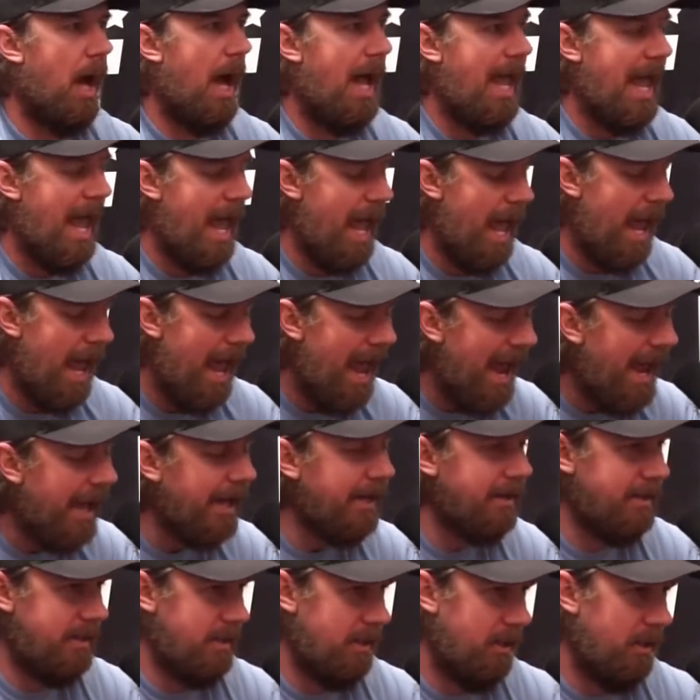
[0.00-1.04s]
I
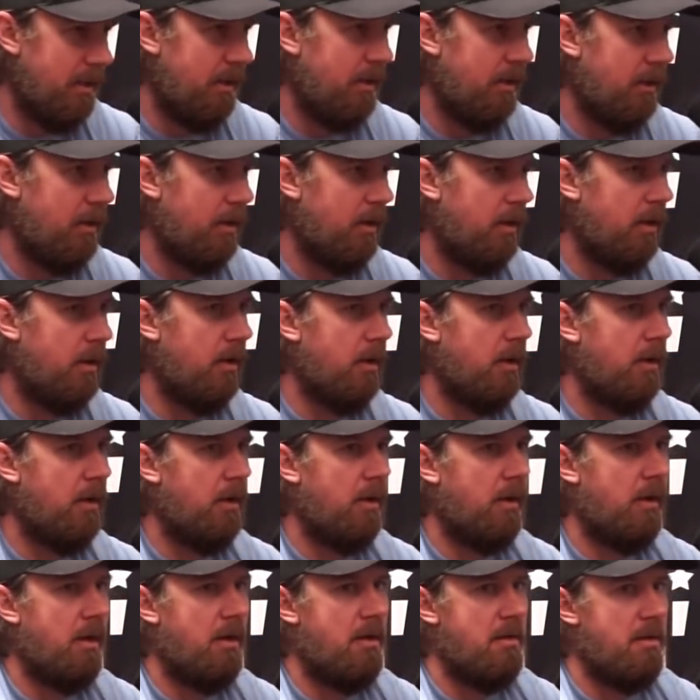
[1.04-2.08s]
hate
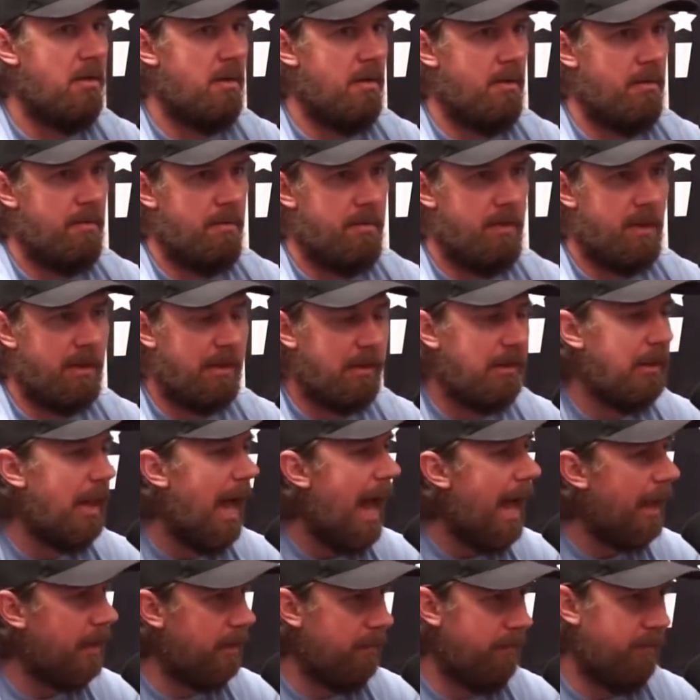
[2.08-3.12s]
the
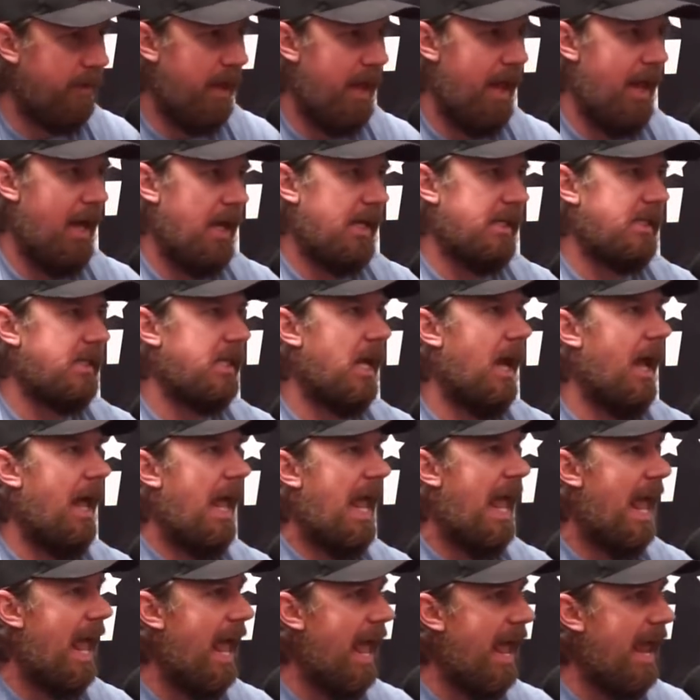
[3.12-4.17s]
lack of chaos. I
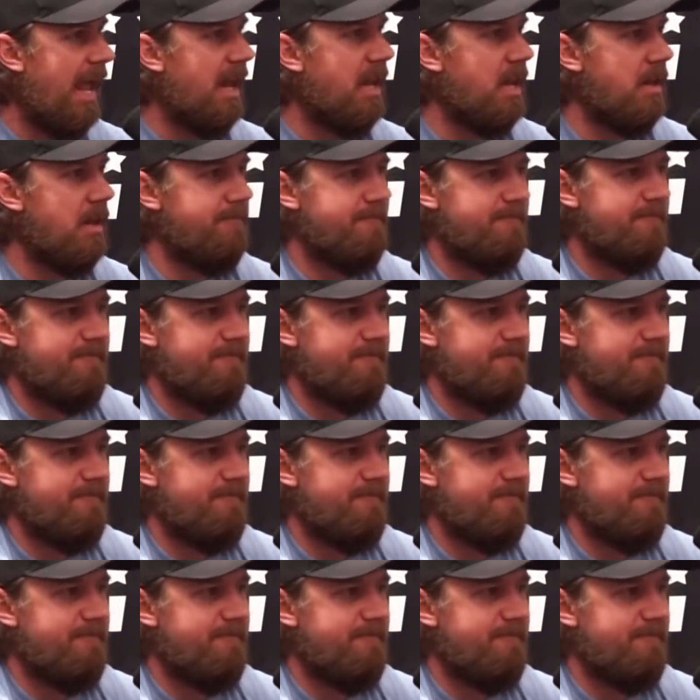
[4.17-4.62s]
hate